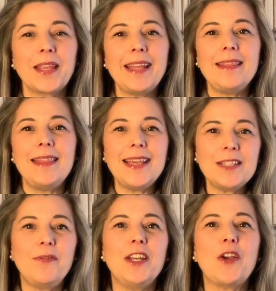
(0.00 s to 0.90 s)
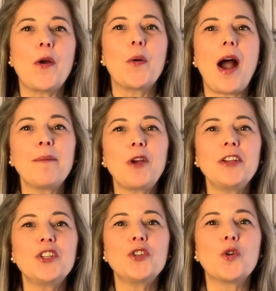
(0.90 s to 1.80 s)
In this video, I'm
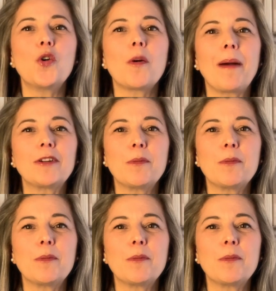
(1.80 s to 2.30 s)
going to talk about